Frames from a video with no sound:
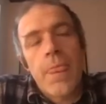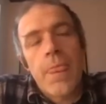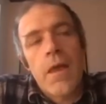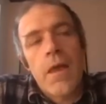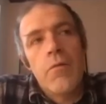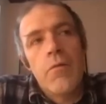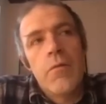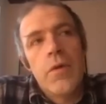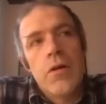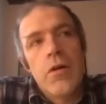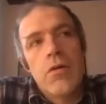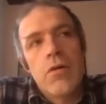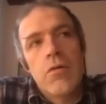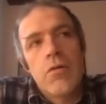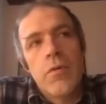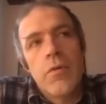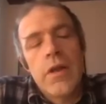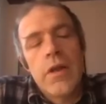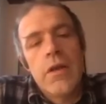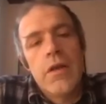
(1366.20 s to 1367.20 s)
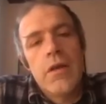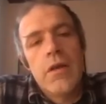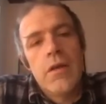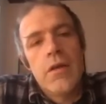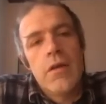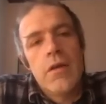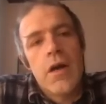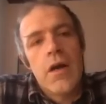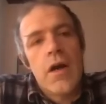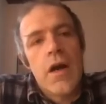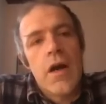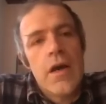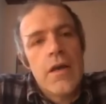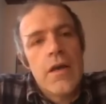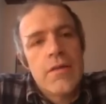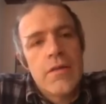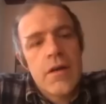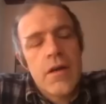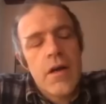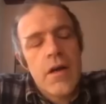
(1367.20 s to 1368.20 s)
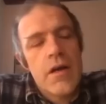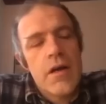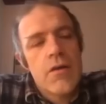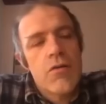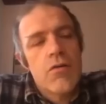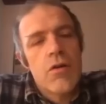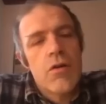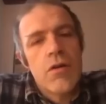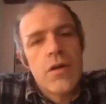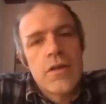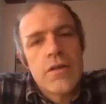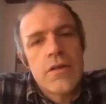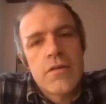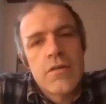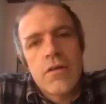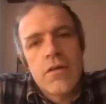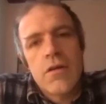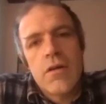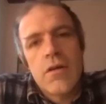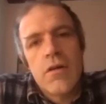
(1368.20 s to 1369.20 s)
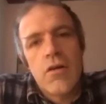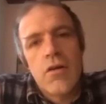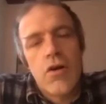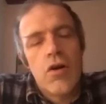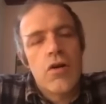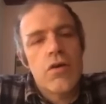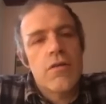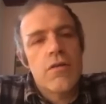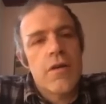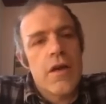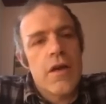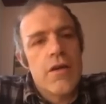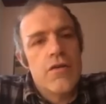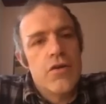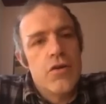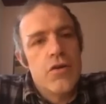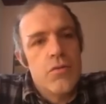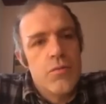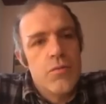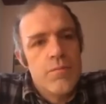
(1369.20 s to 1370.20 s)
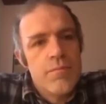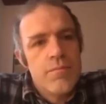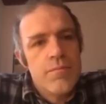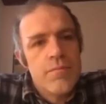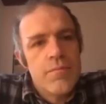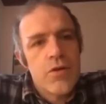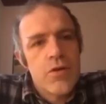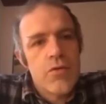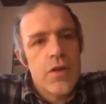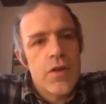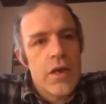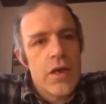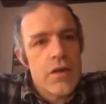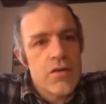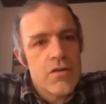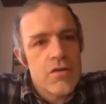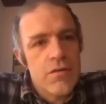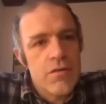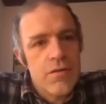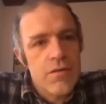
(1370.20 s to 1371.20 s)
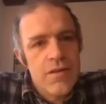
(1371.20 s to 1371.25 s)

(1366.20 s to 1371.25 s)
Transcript: We are really, I call it earth radio connection.